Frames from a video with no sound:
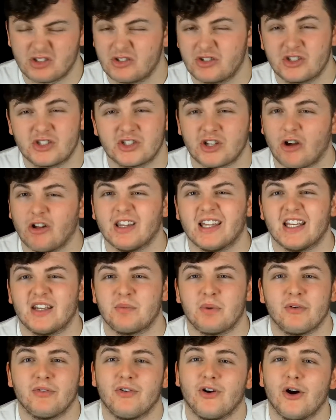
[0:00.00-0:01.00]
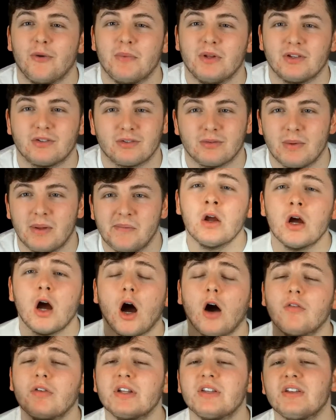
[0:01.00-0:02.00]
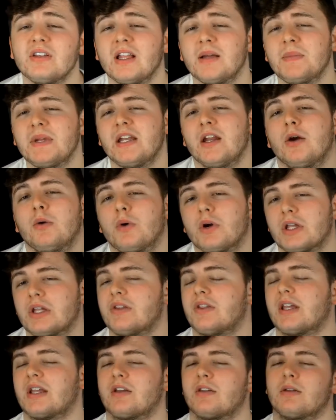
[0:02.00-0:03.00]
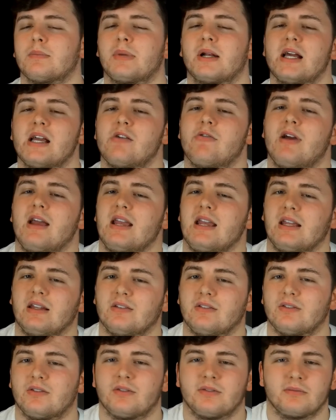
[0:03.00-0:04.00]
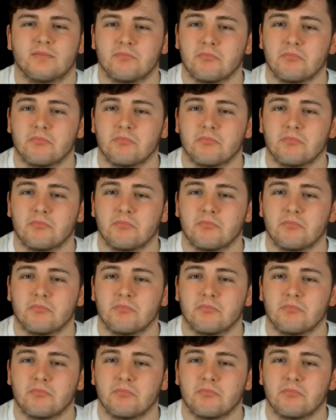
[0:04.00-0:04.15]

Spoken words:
solid performance from him. Obviously, let me know what you think of the player ratings.